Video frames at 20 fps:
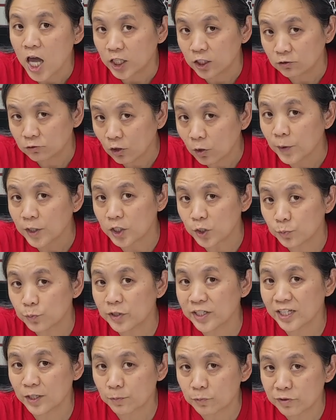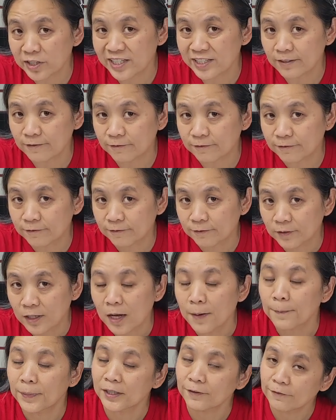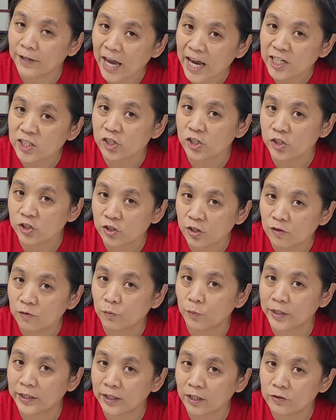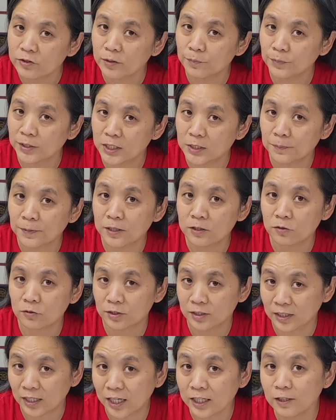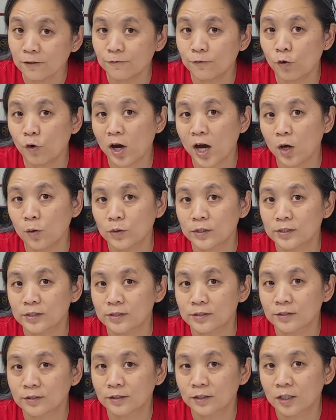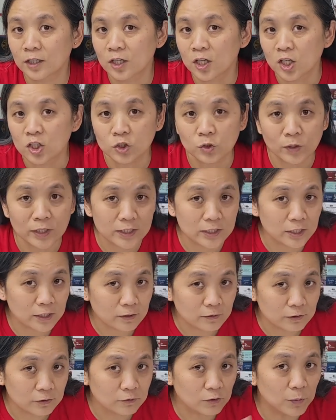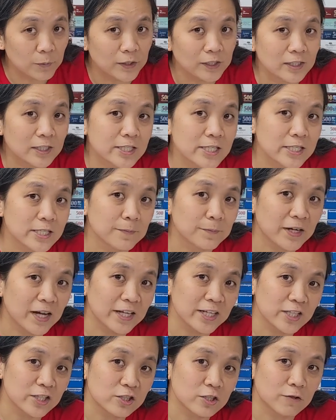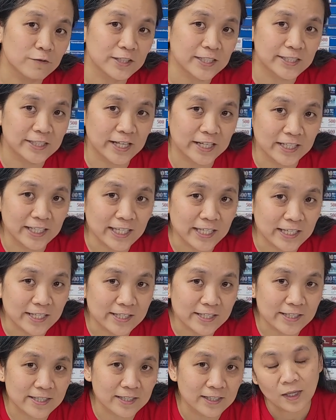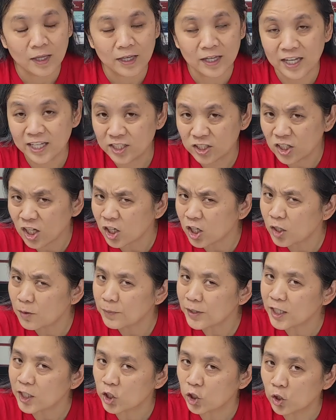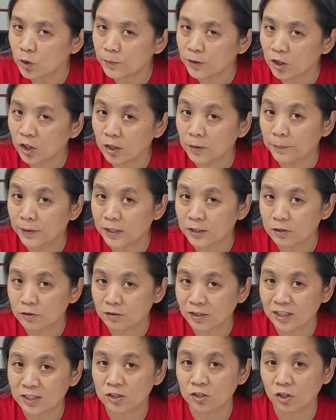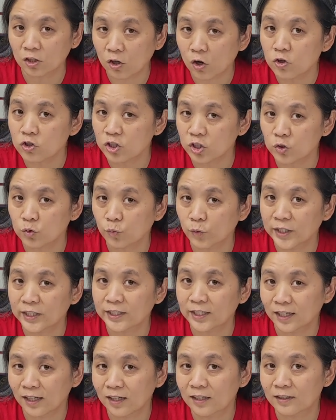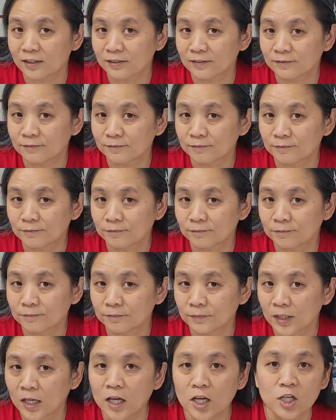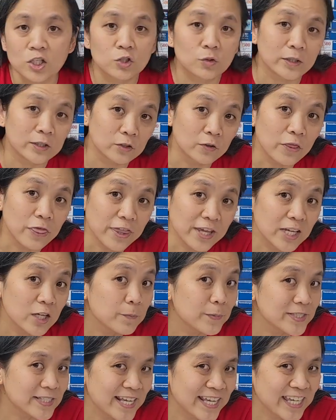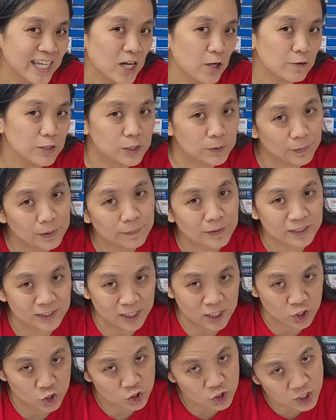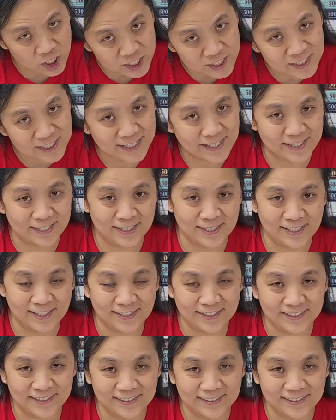the robot is pretty impressive, but I've actually solved 1,000-piece puzzles in under 4 hours. So until the robot learns some other solving techniques, it's not going to be the human on a puzzle that's not all just one color. So I don't think you'll be taking over speed puzzling just yet.